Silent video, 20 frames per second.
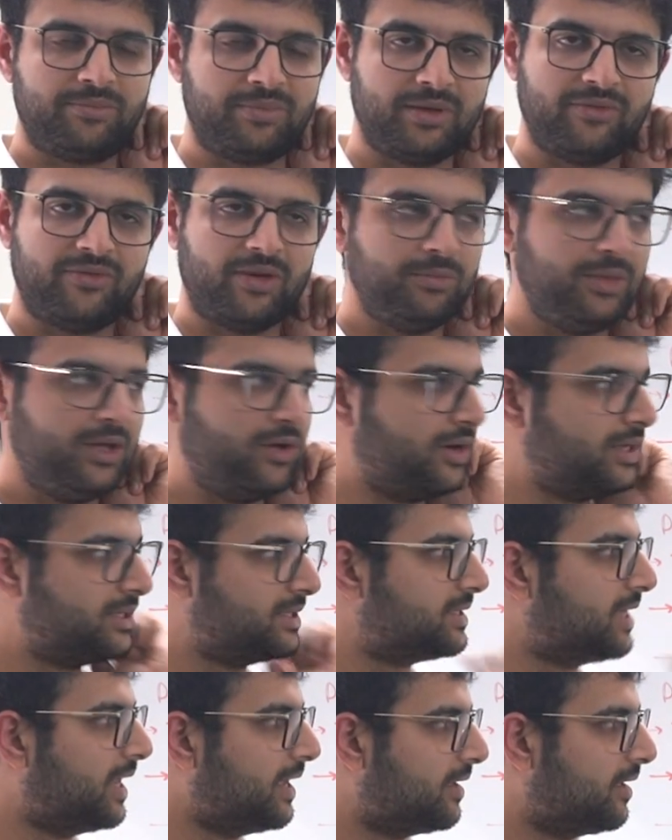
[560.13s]
If I'm being honest,
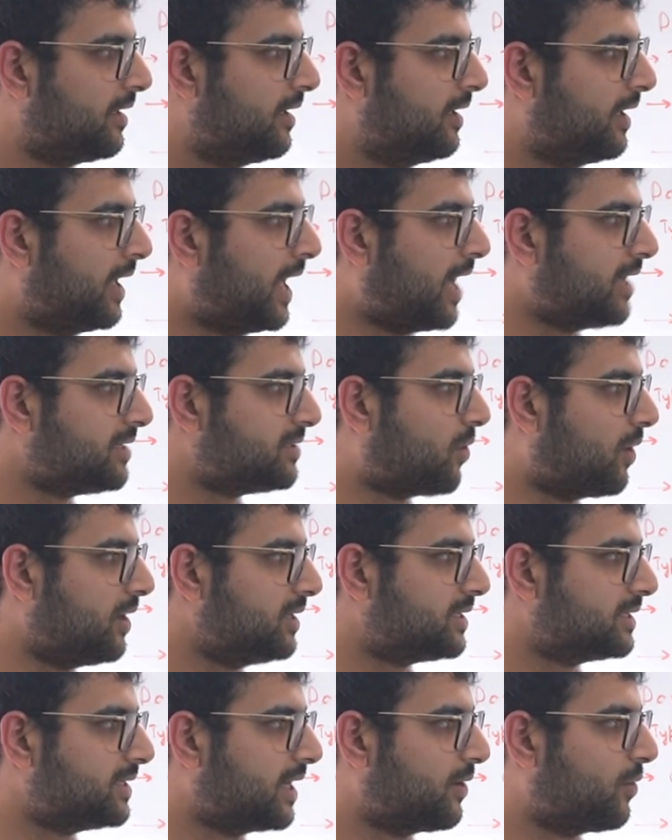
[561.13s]
it's like as
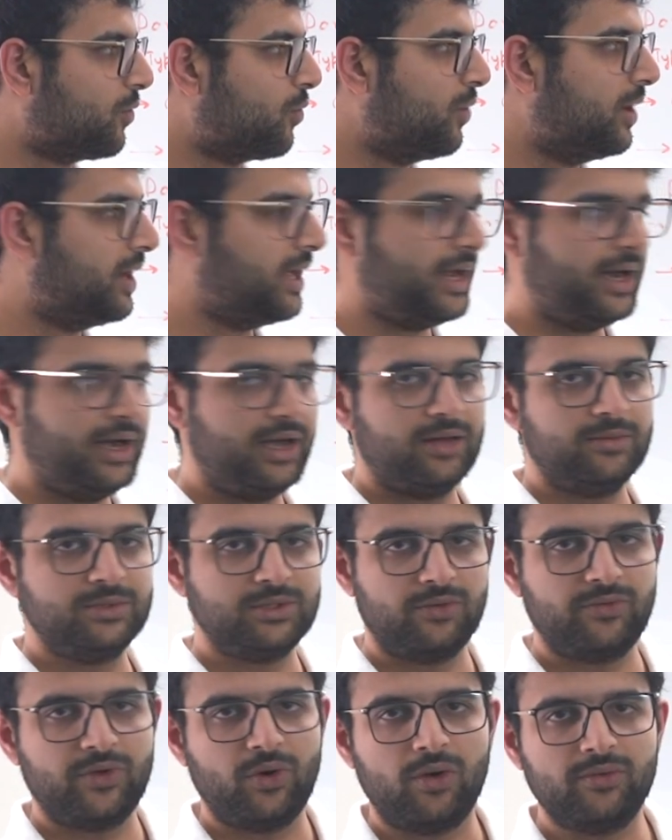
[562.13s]
honest as I could in terms
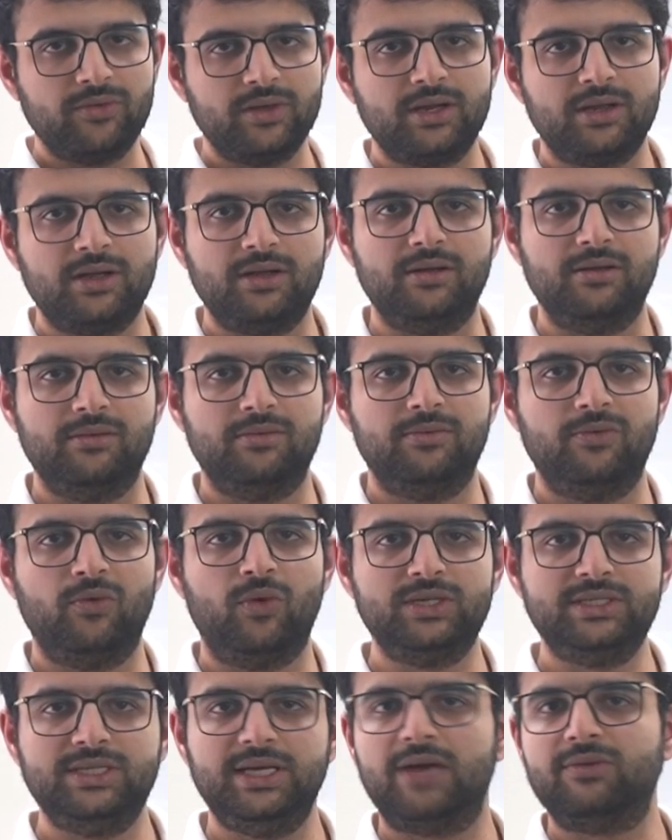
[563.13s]
of an offer.
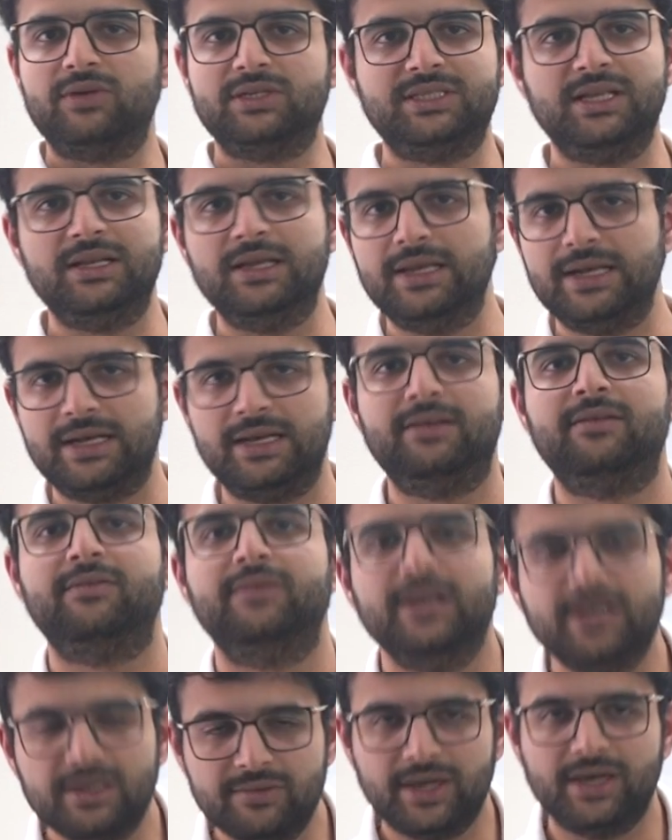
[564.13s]
4-year was still a little
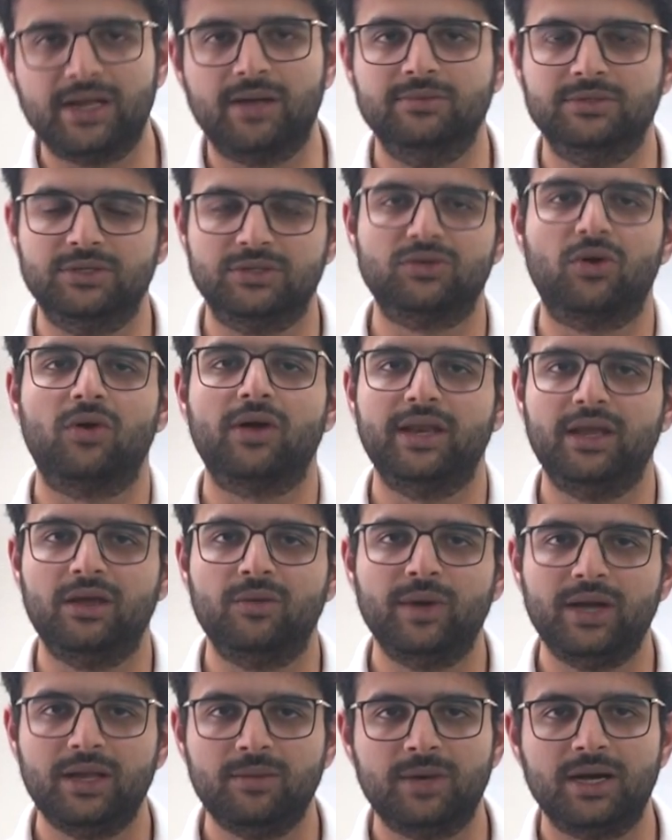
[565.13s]
inflated when it comes to stock and
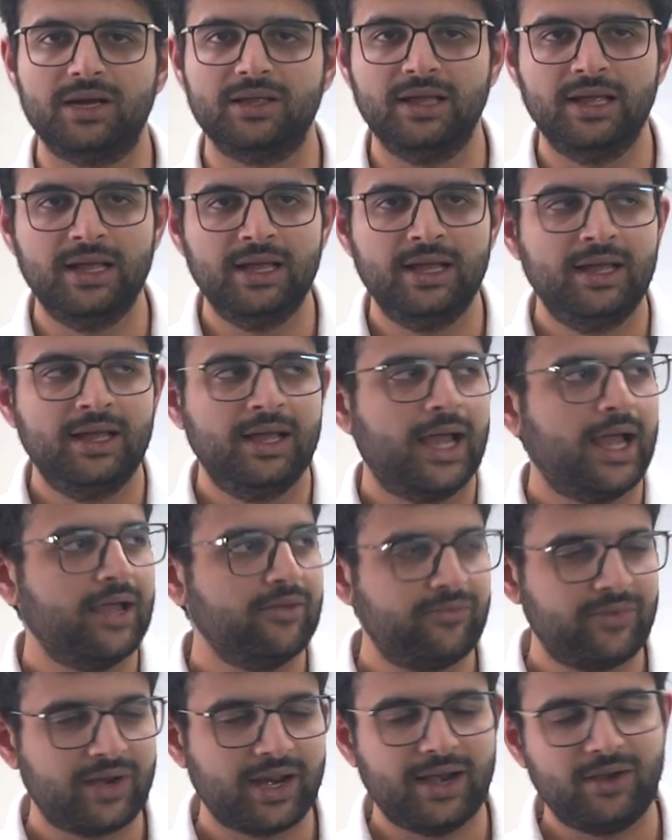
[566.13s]
equity, but
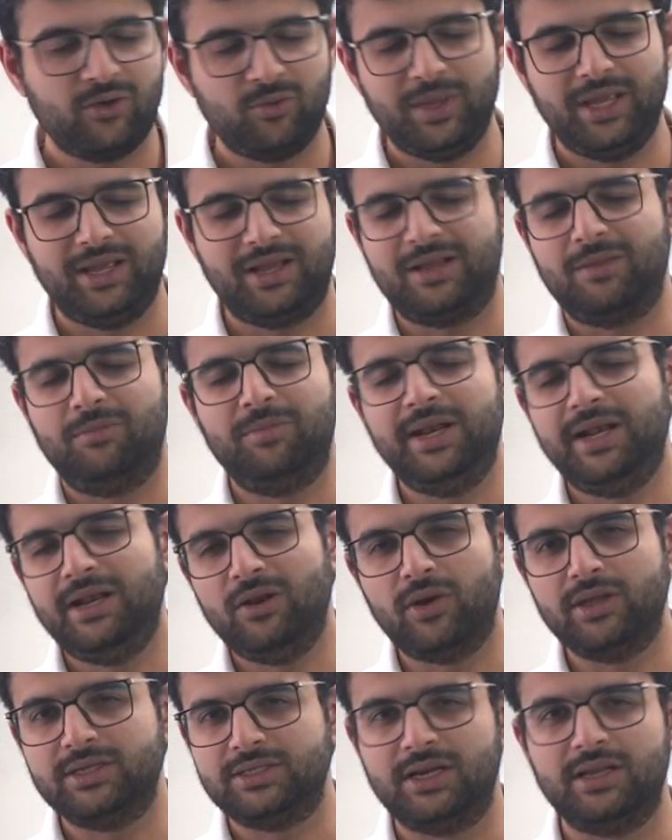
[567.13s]
I've tried to be completely
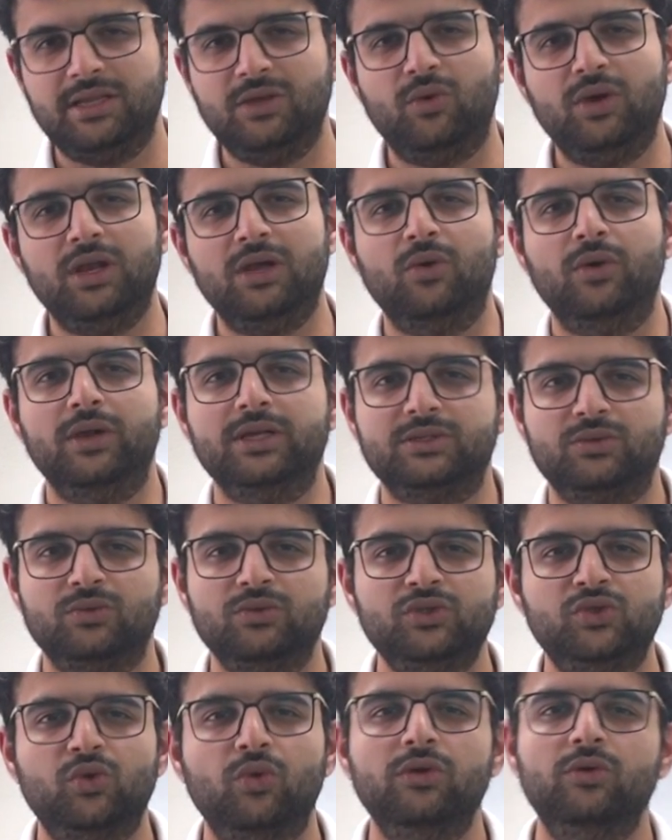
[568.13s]
honest here. The only goal is to
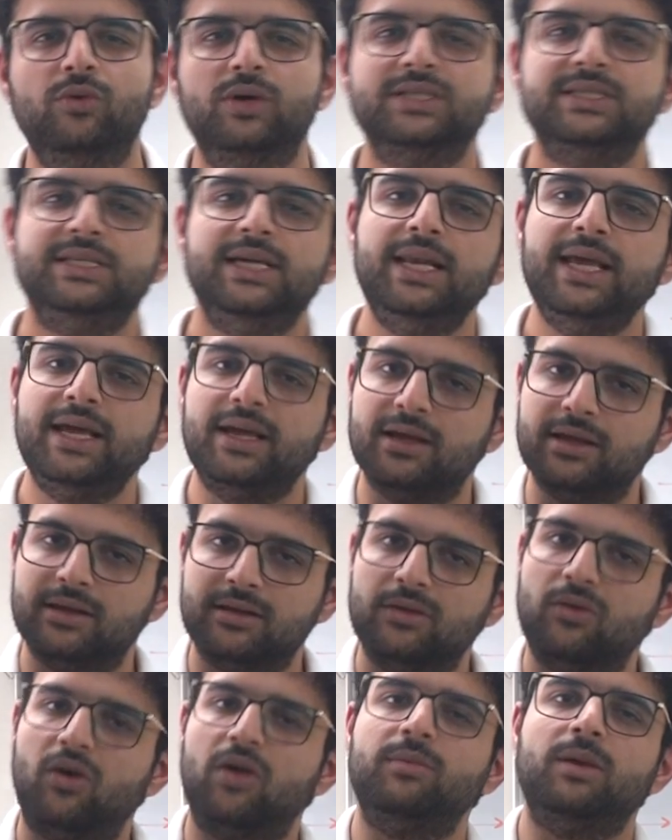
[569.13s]
show you a
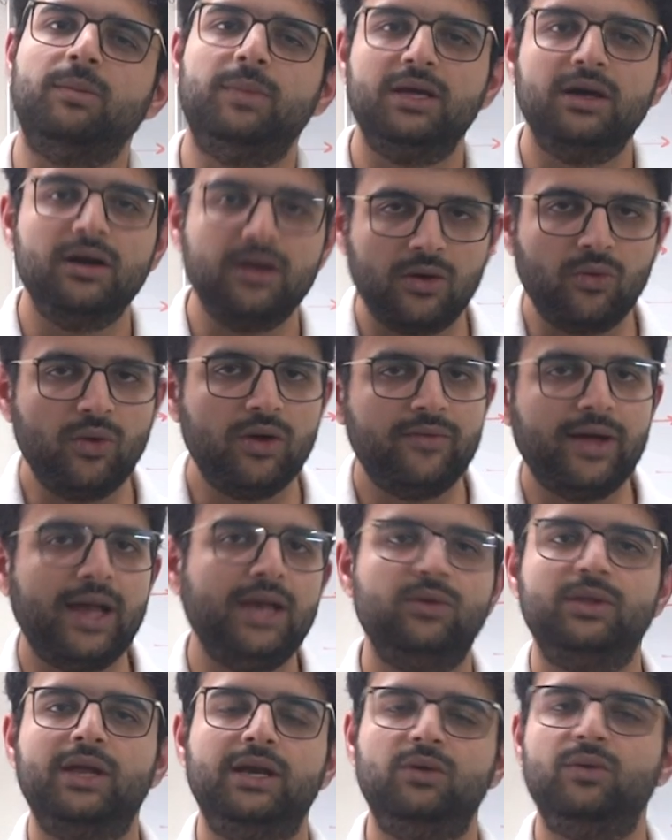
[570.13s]
ceiling on maybe a good
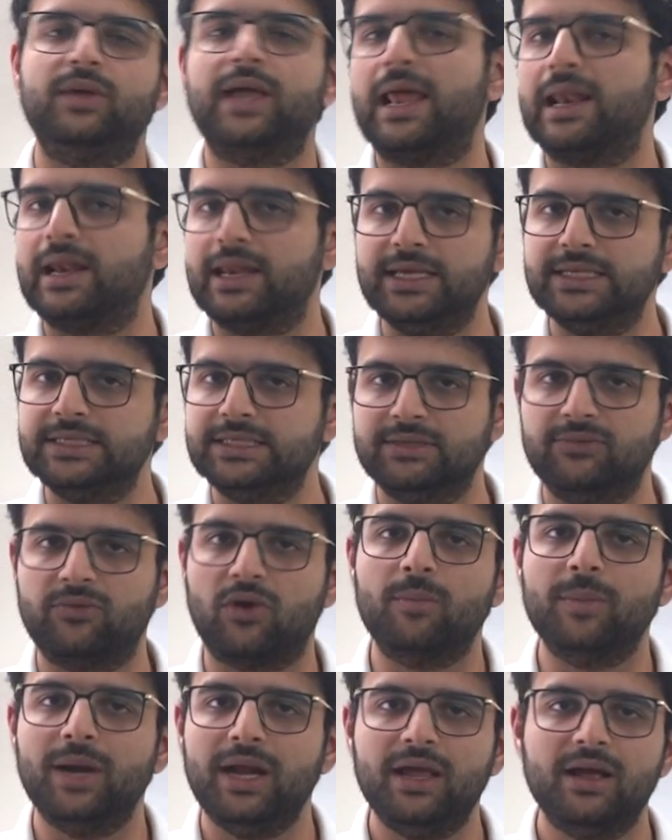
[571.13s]
value that you can reach
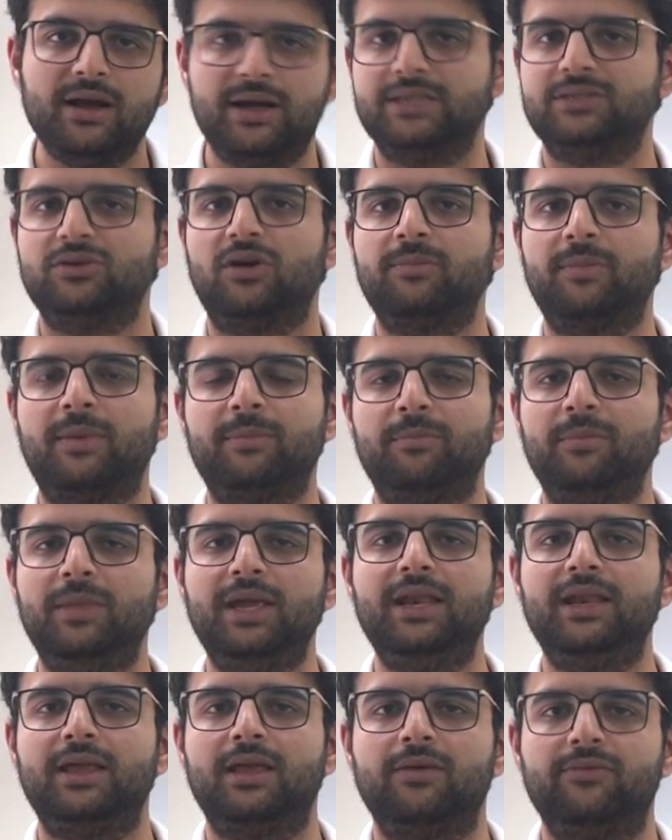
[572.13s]
from India. It does not
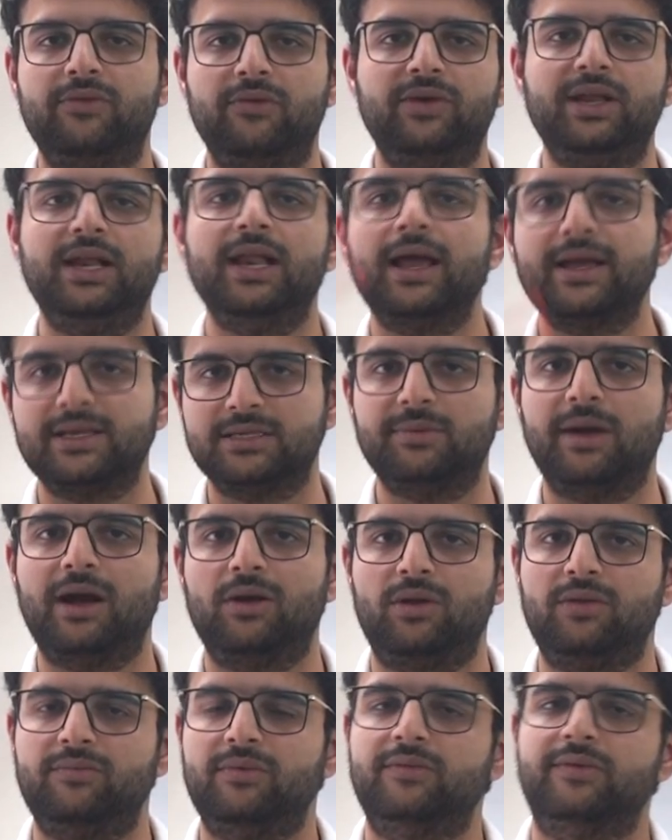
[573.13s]
mean that 50 lakh is bad
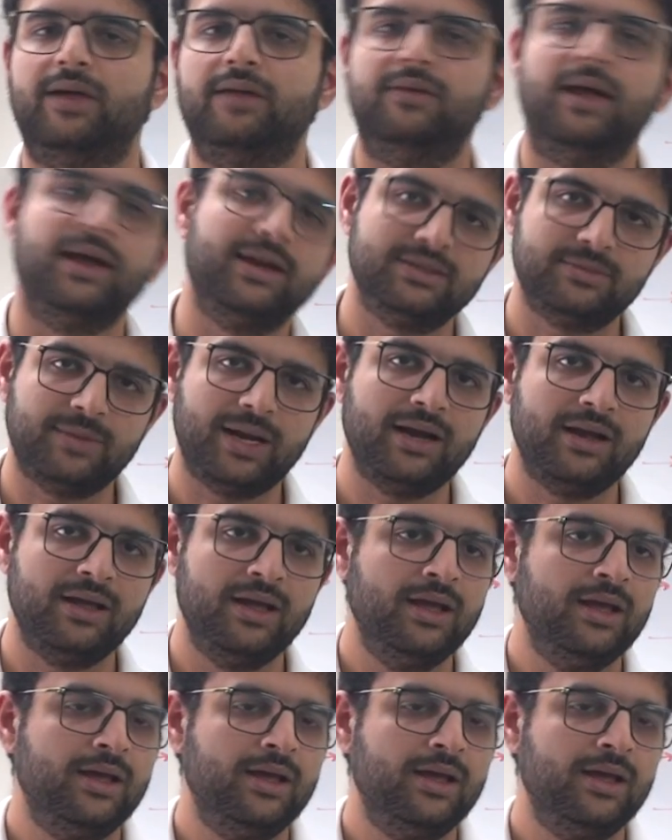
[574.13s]
or even 5 lakh is bad.